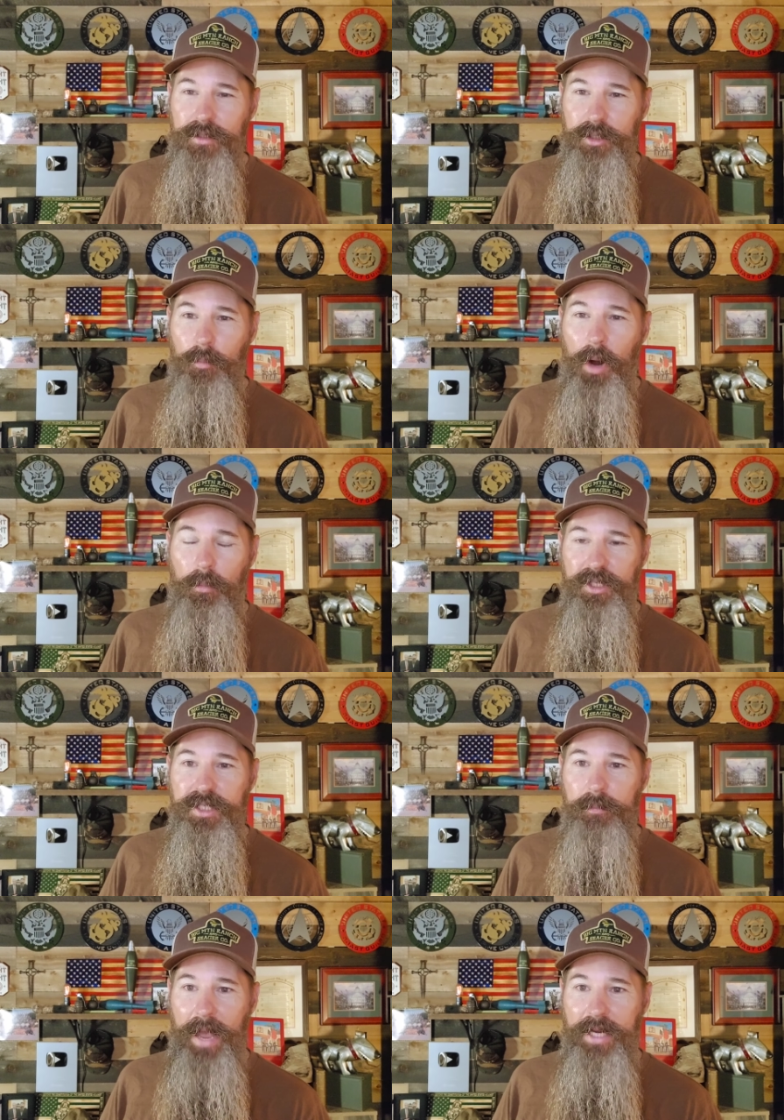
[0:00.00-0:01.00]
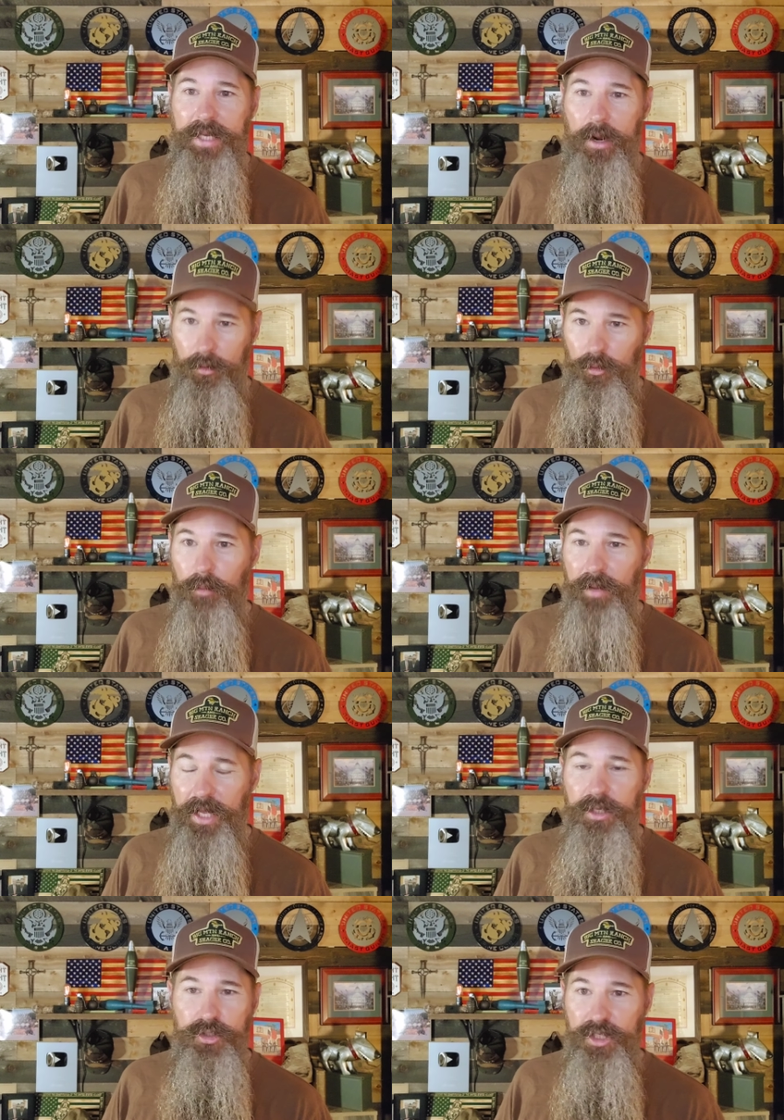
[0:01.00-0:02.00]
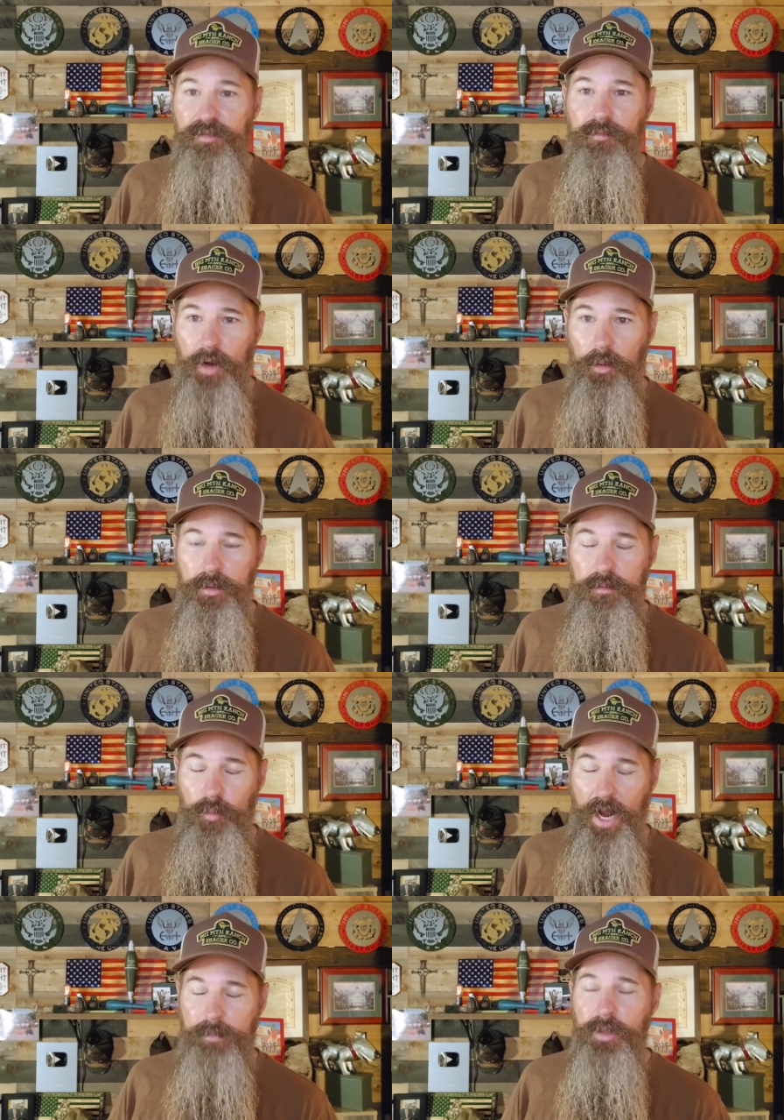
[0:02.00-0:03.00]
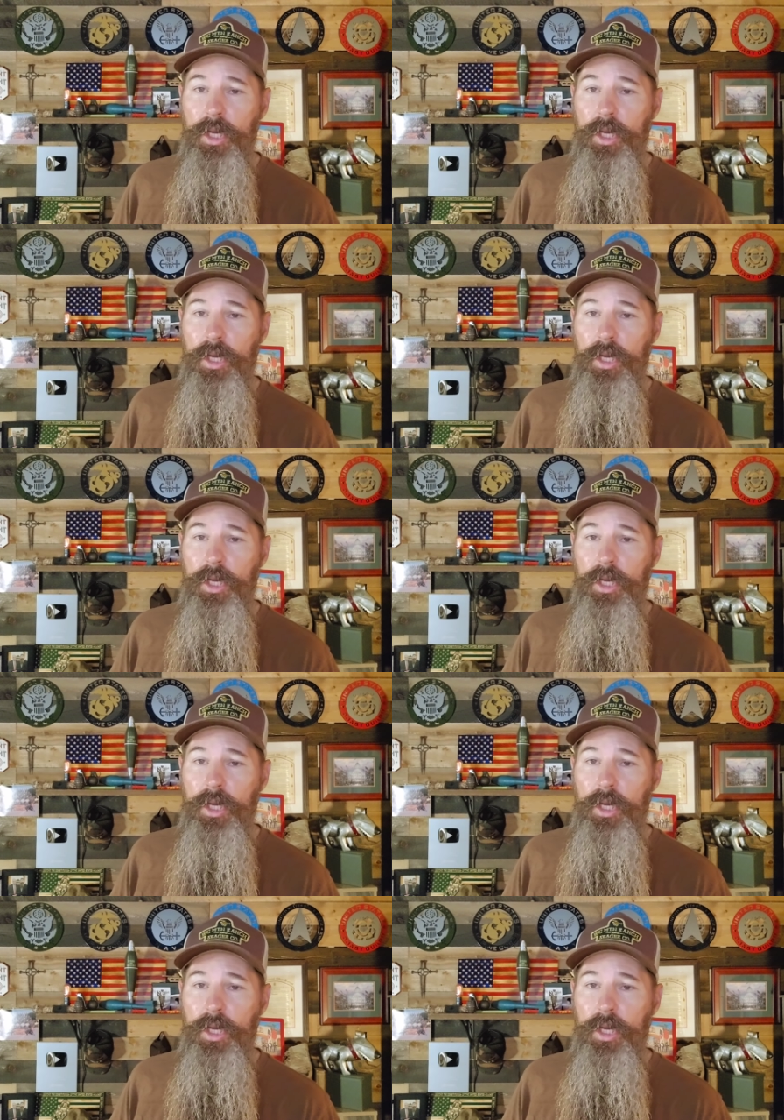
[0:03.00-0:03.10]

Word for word: they'll probably sit back down a little bit and just vote, right?